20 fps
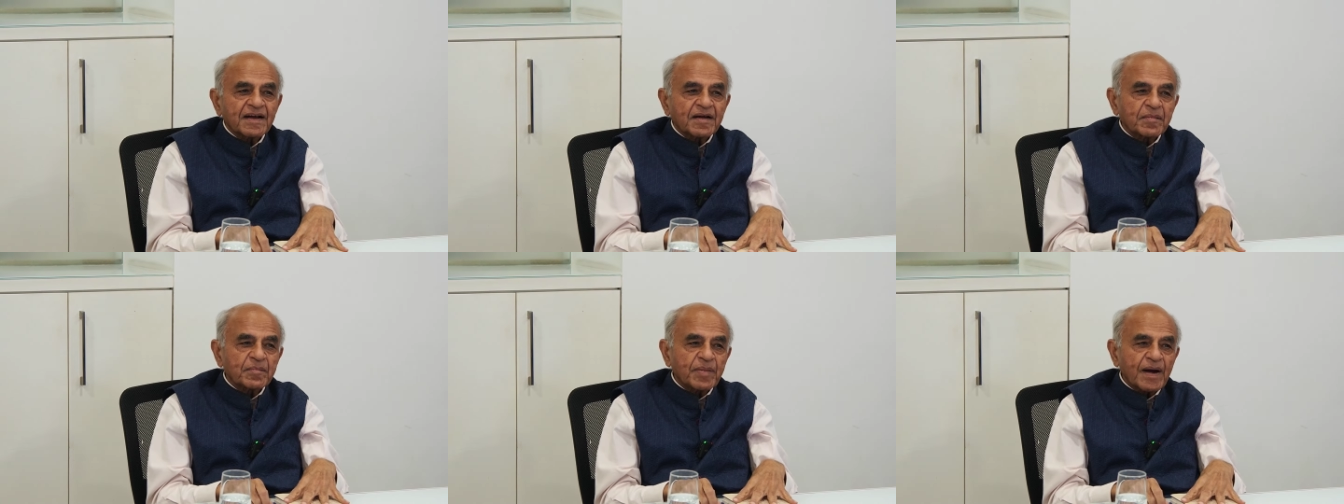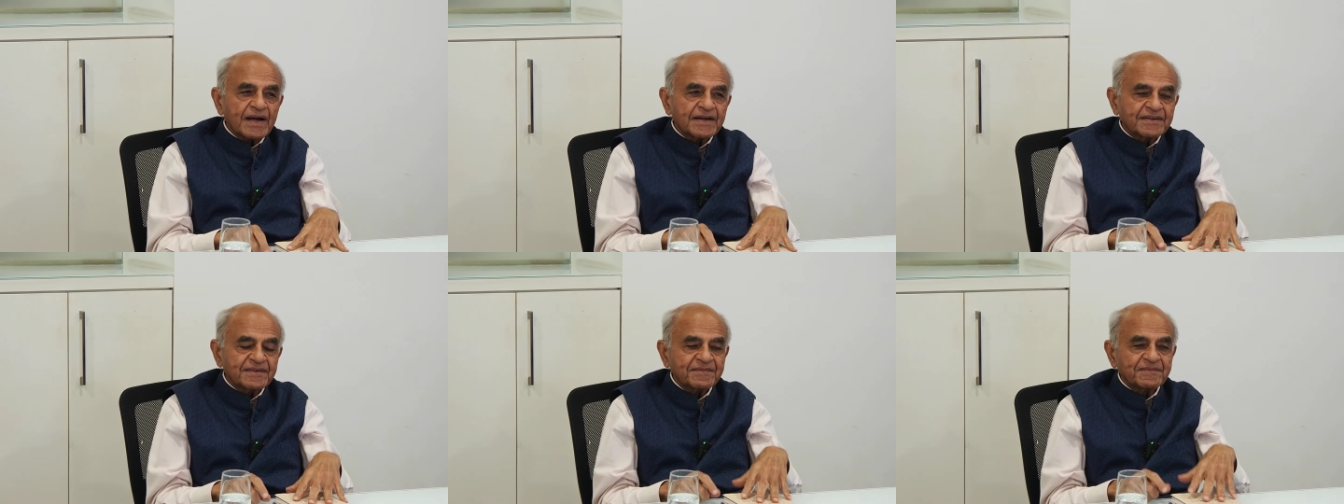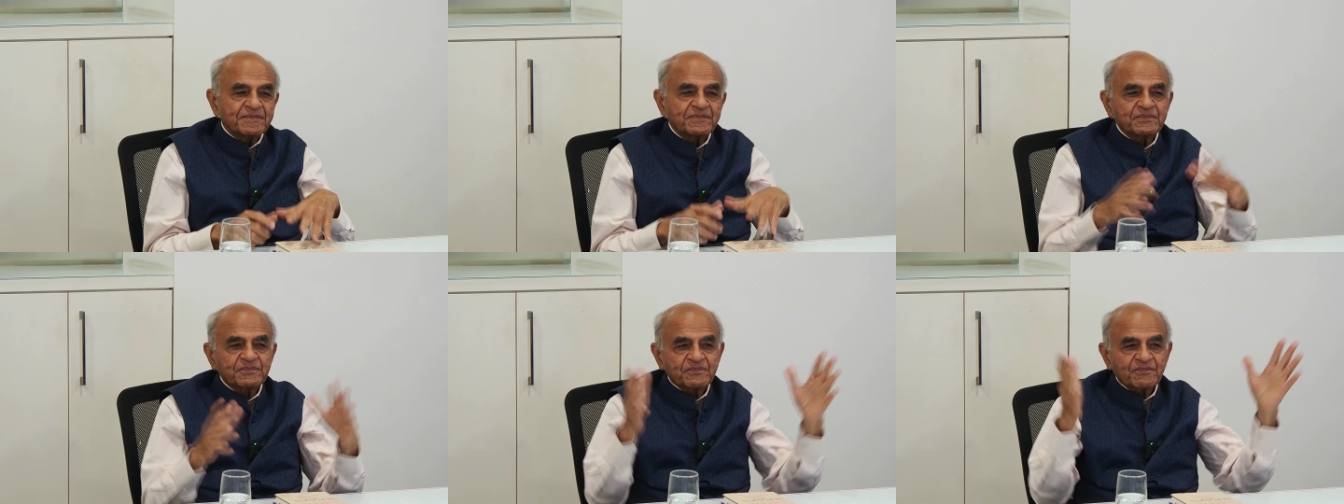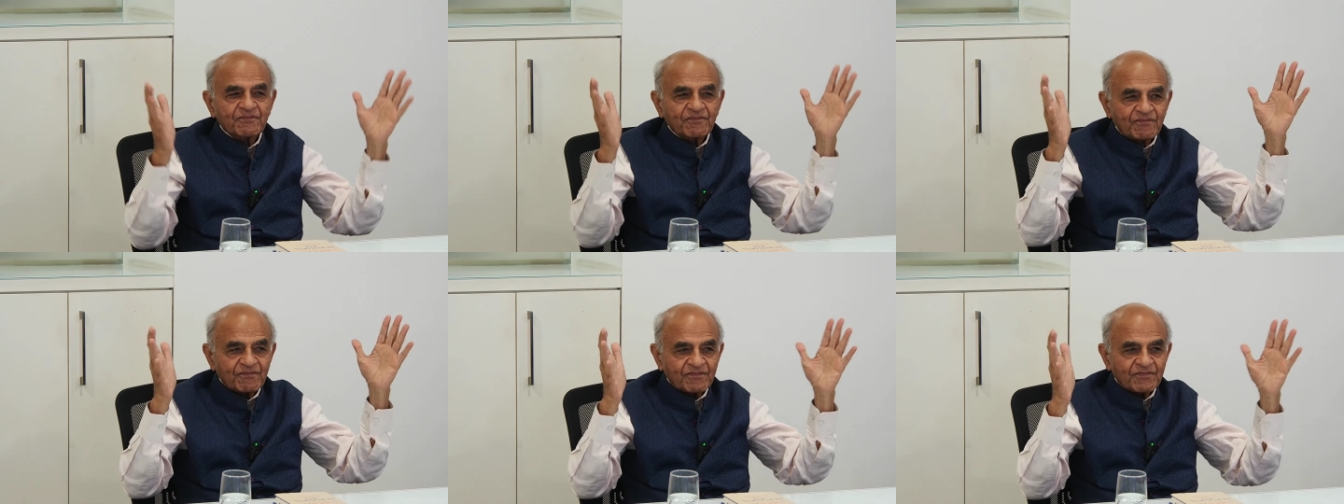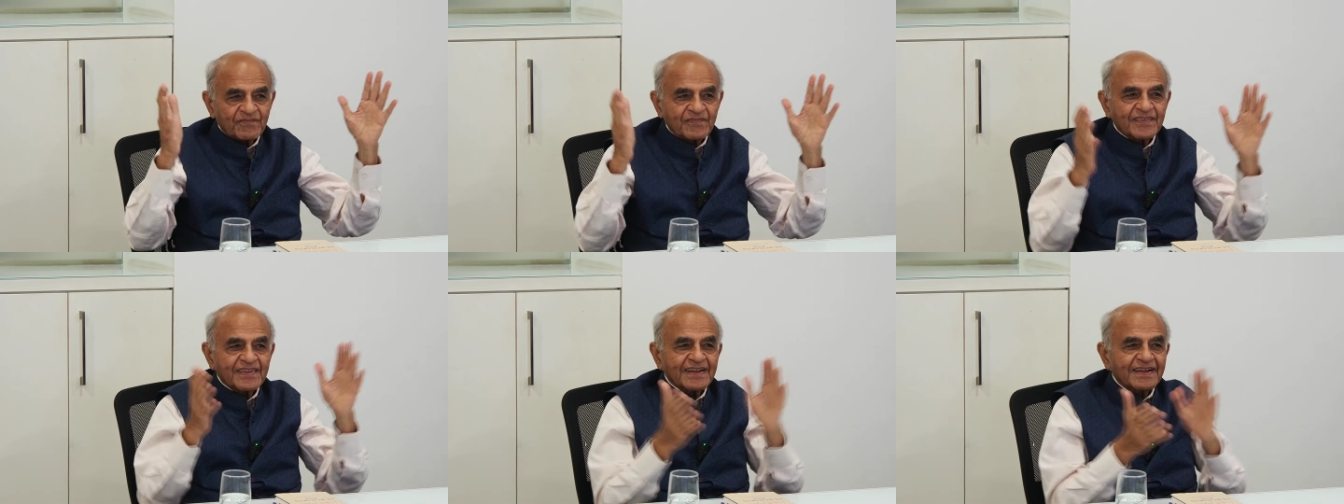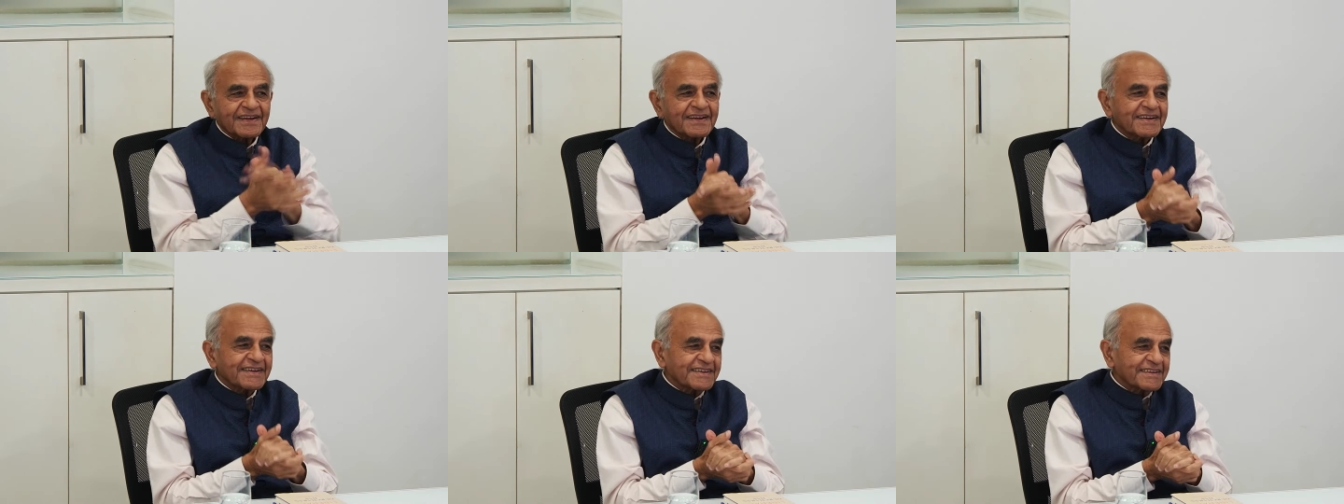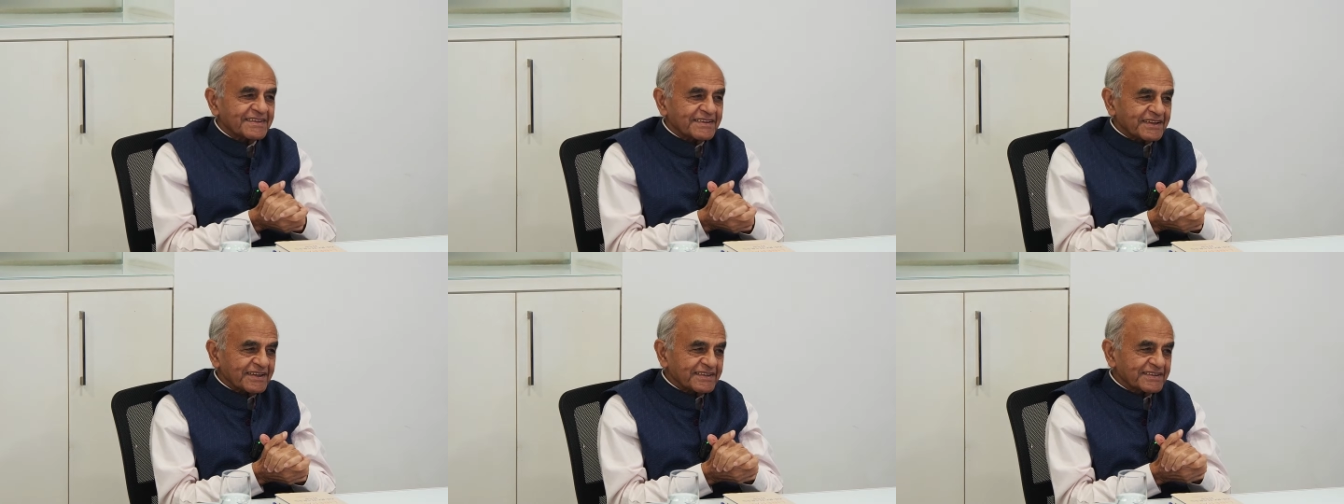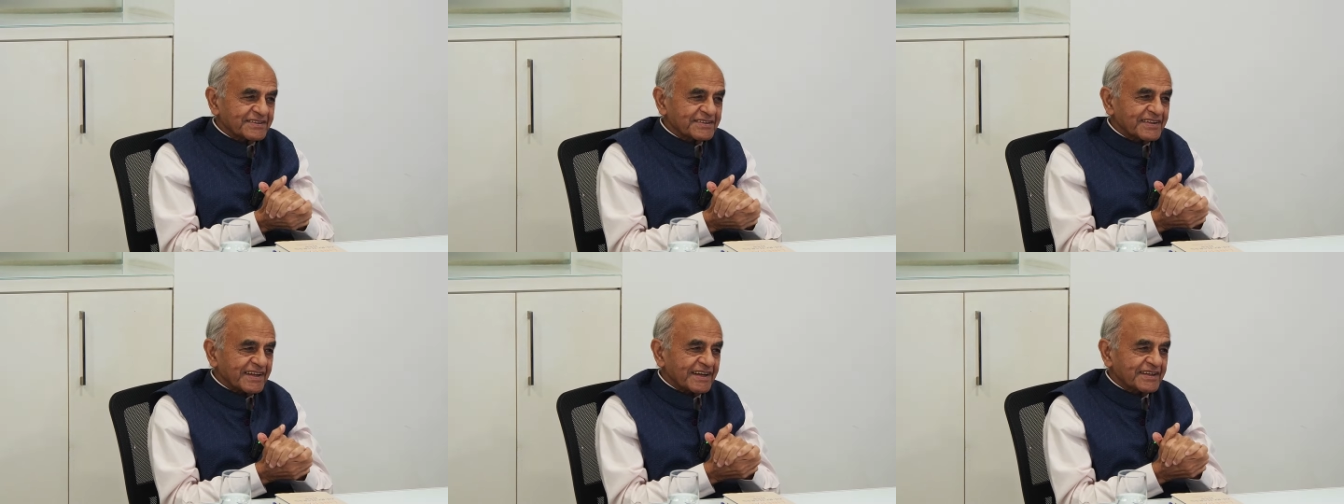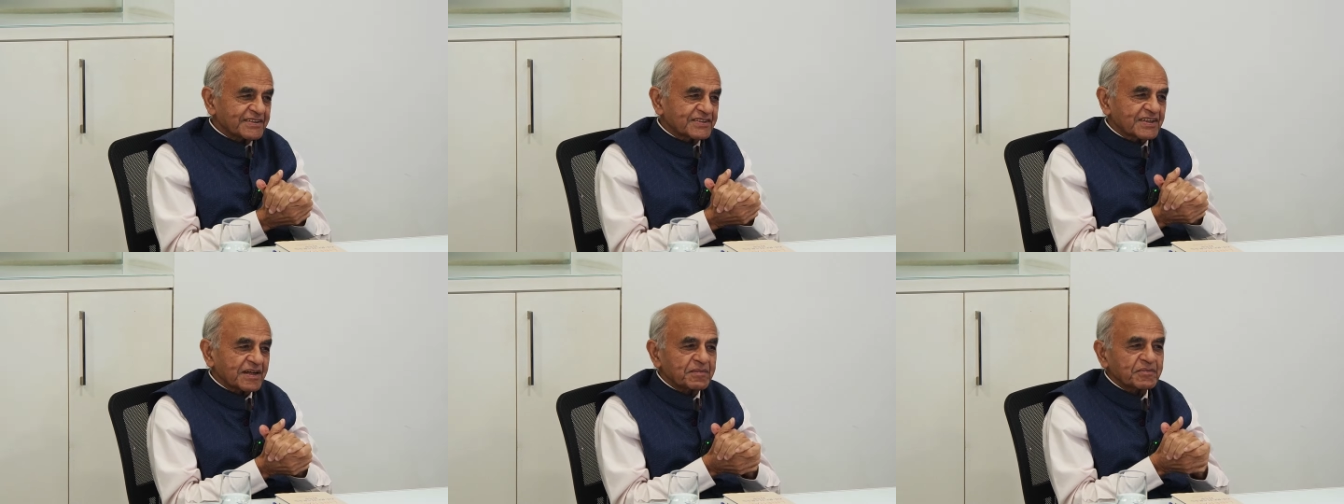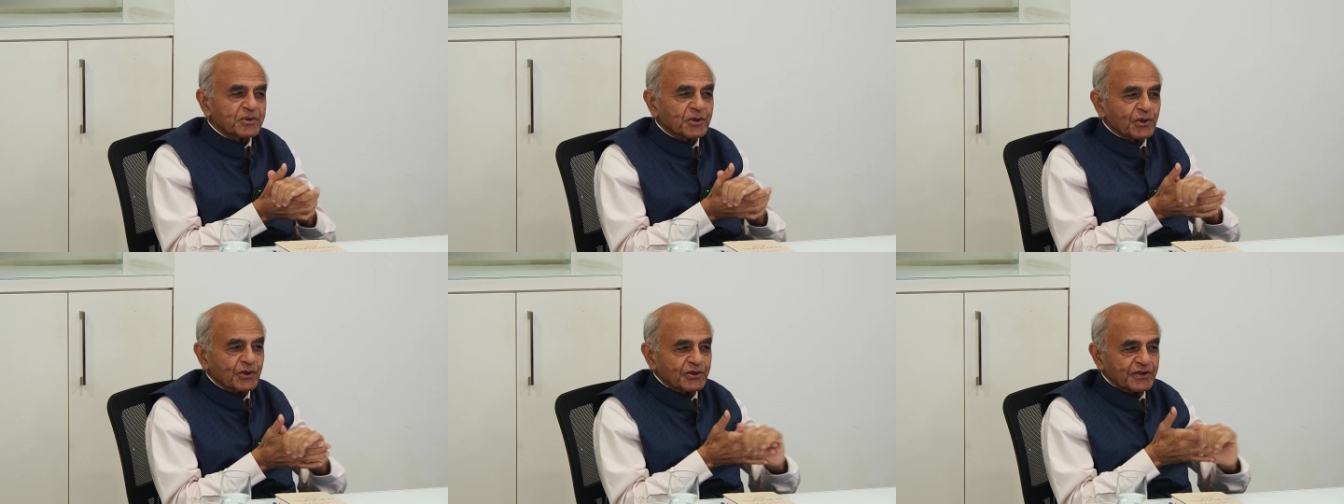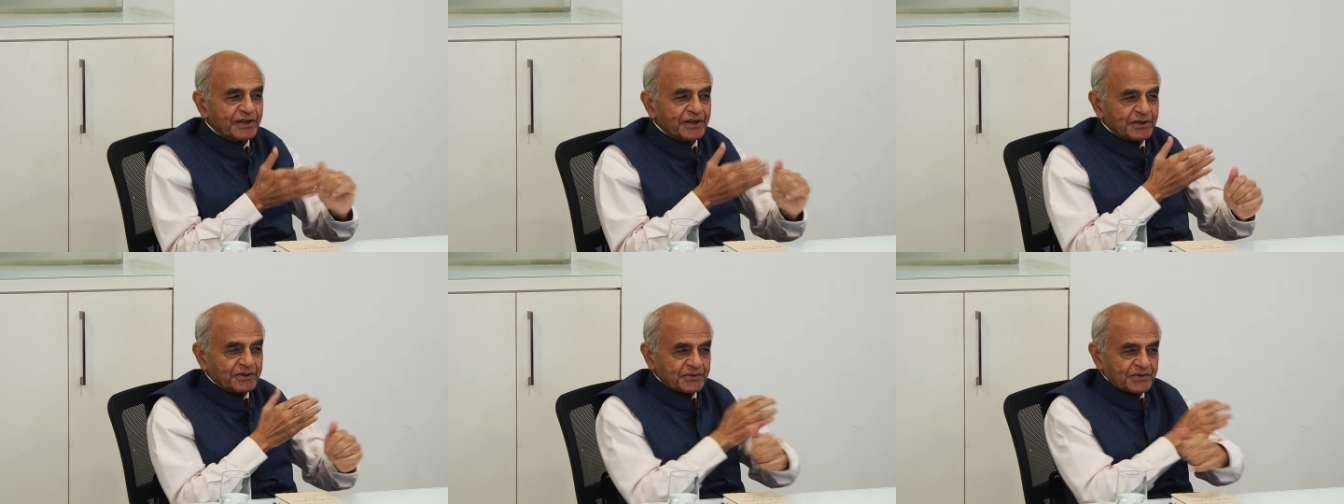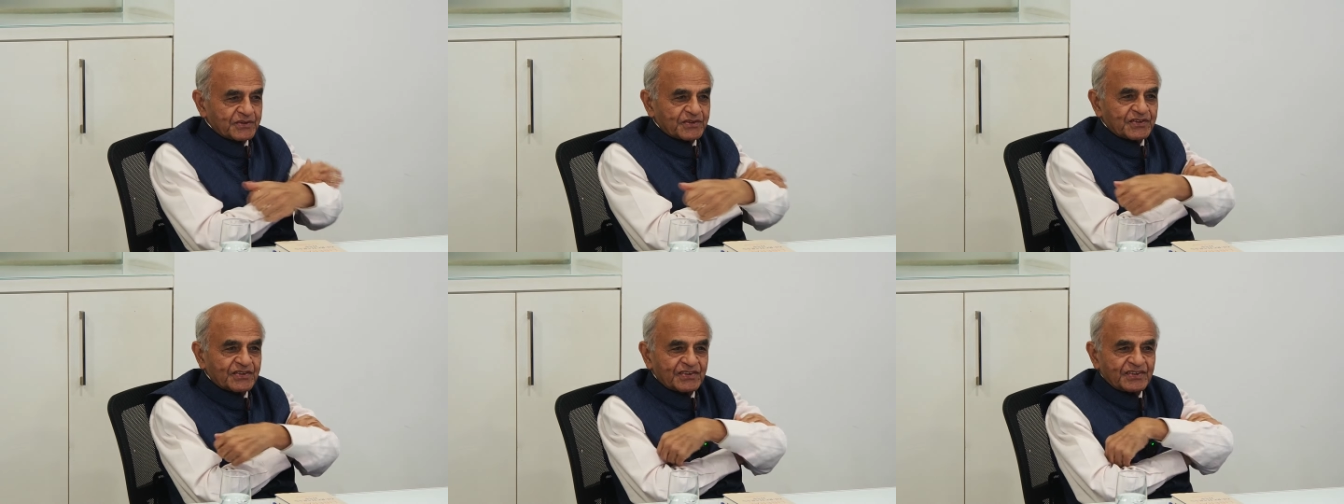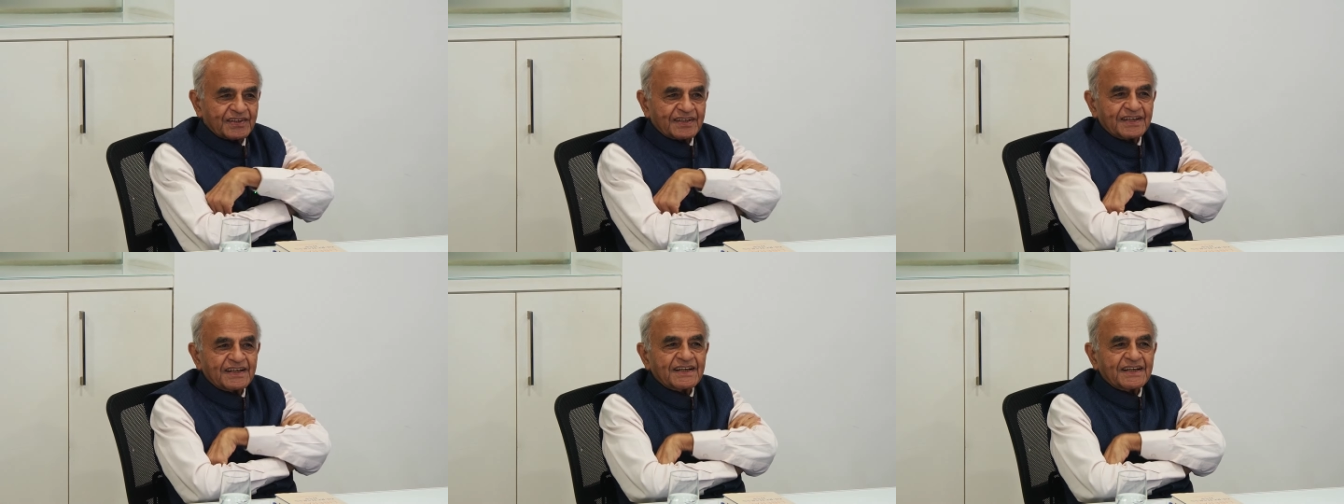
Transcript: But there's, there's some good news.